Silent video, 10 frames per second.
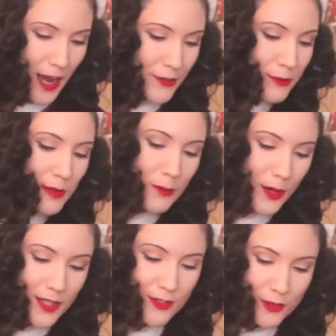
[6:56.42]
I've just been
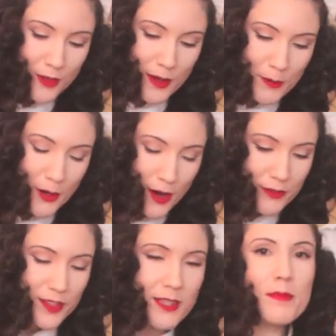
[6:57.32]
wanting to do that more
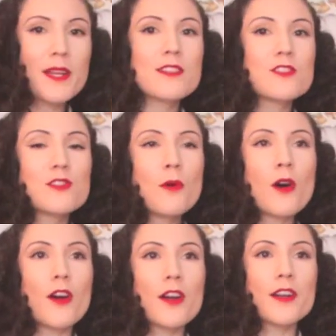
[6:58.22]
often, but it's so
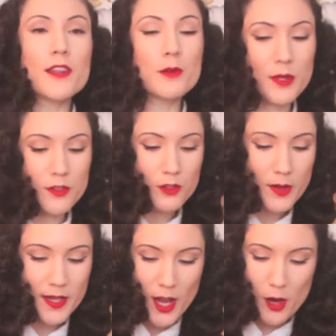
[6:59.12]
hard in the winter
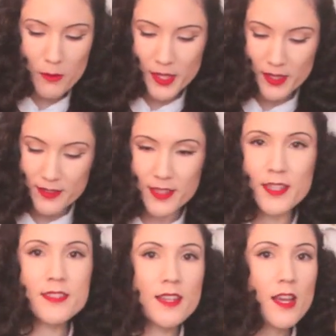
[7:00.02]
right now because it
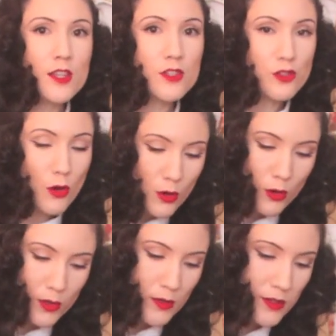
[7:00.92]
is so
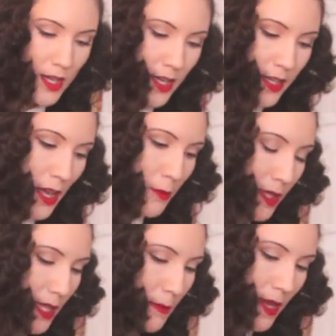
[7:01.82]
cold outside and
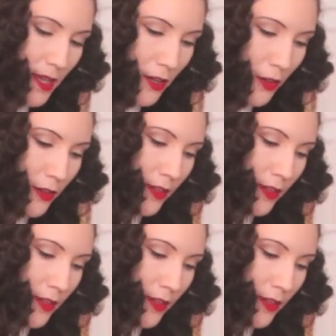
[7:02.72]
we keep getting all